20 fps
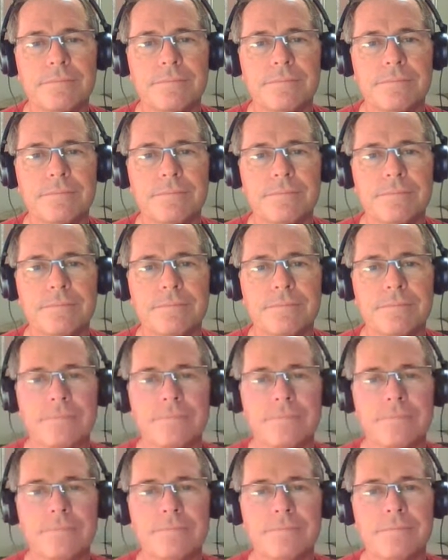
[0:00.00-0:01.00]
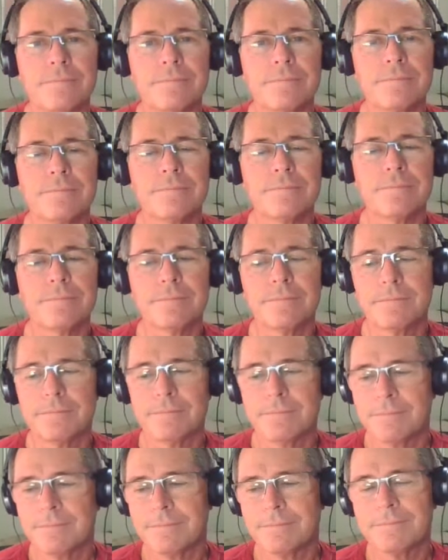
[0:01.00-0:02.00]

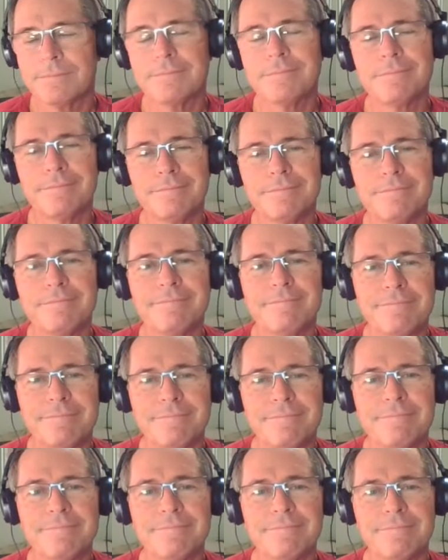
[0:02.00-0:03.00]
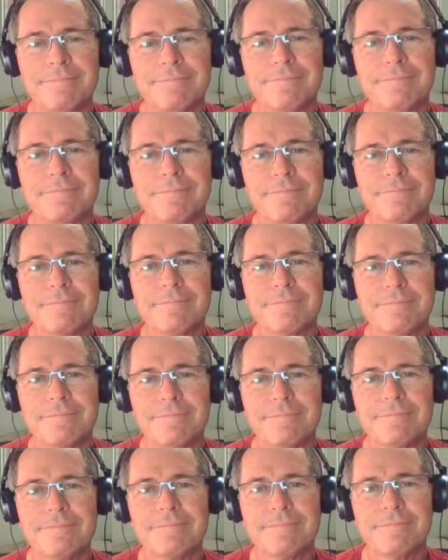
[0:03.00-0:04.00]

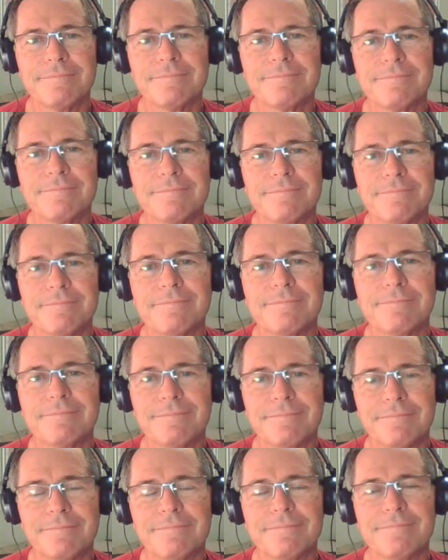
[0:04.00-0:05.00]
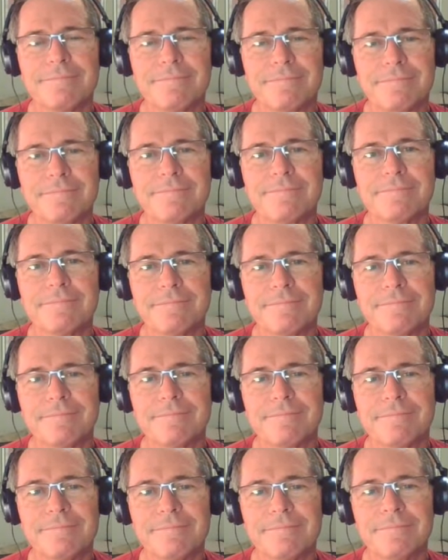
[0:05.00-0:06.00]

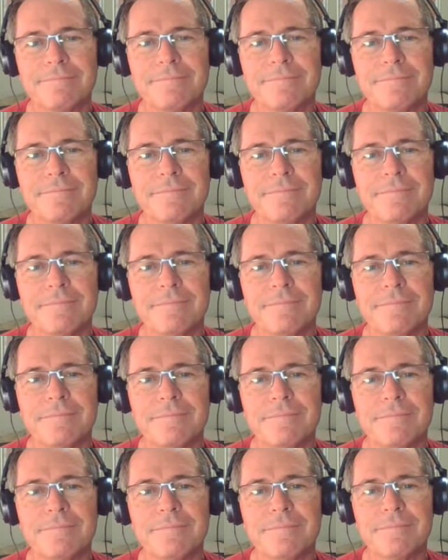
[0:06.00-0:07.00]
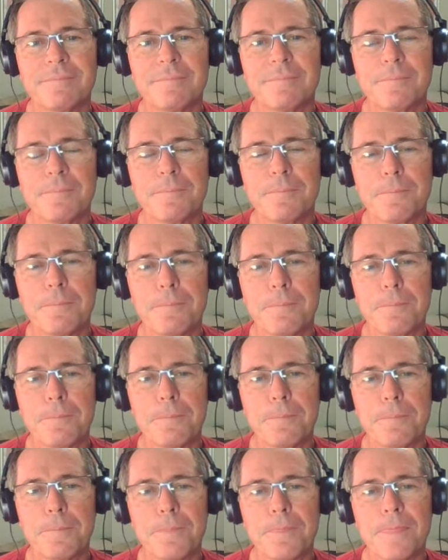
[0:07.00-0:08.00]
This person isn't speaking.